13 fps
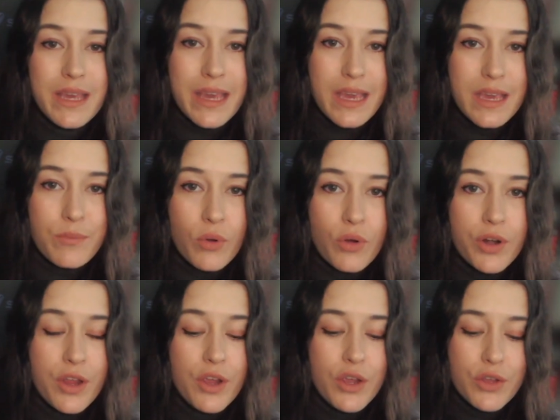
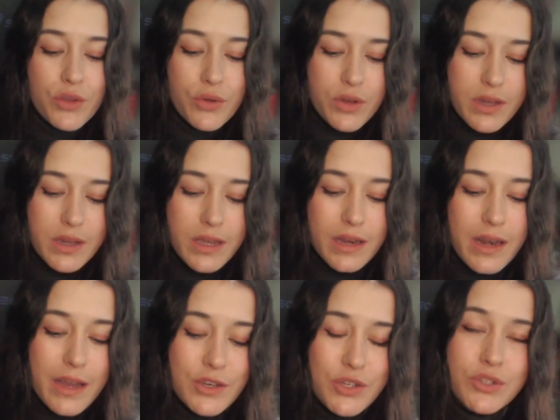keyboard, you can
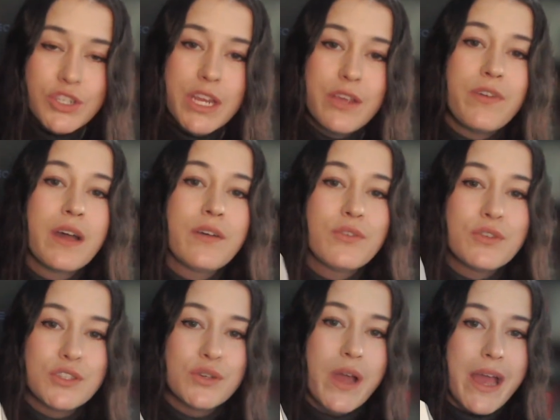connect your
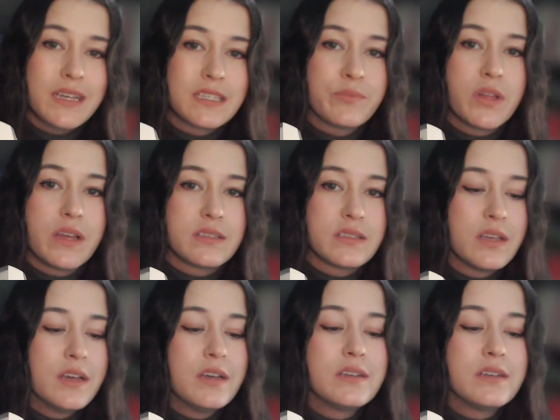G502 X Plus